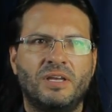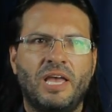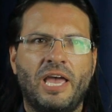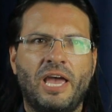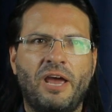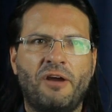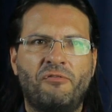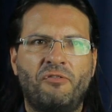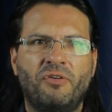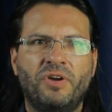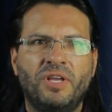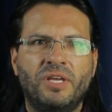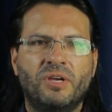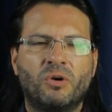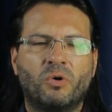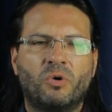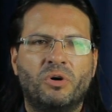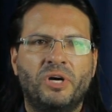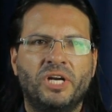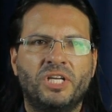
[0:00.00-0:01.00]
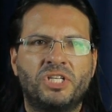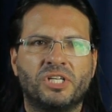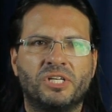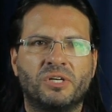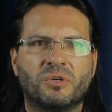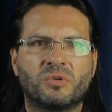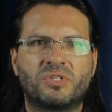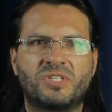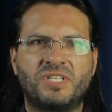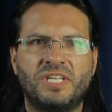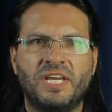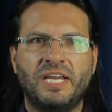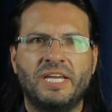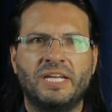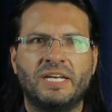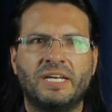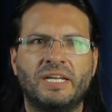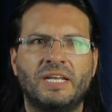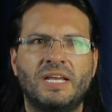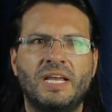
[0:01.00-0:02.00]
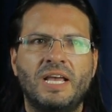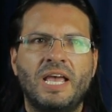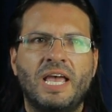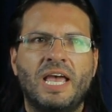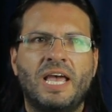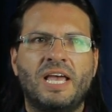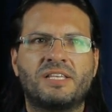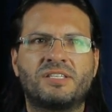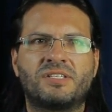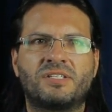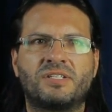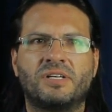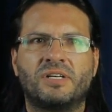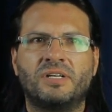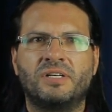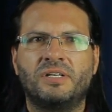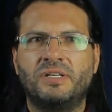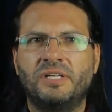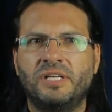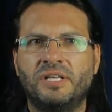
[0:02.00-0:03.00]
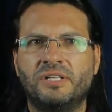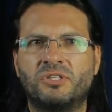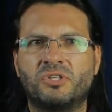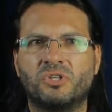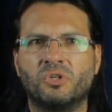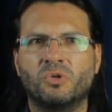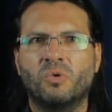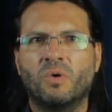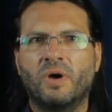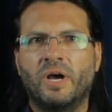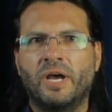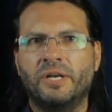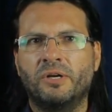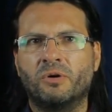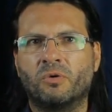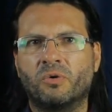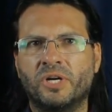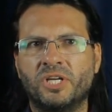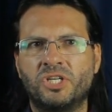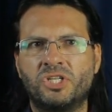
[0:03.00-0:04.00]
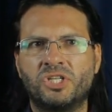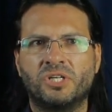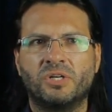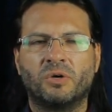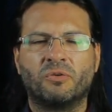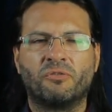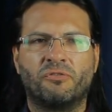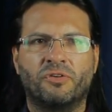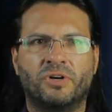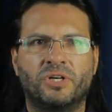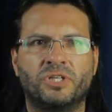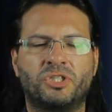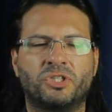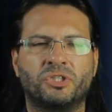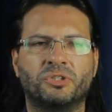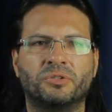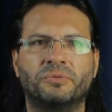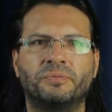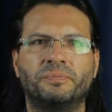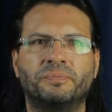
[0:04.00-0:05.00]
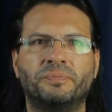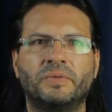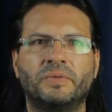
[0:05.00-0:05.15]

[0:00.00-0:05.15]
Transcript: Every original sin has turned into an original virtue.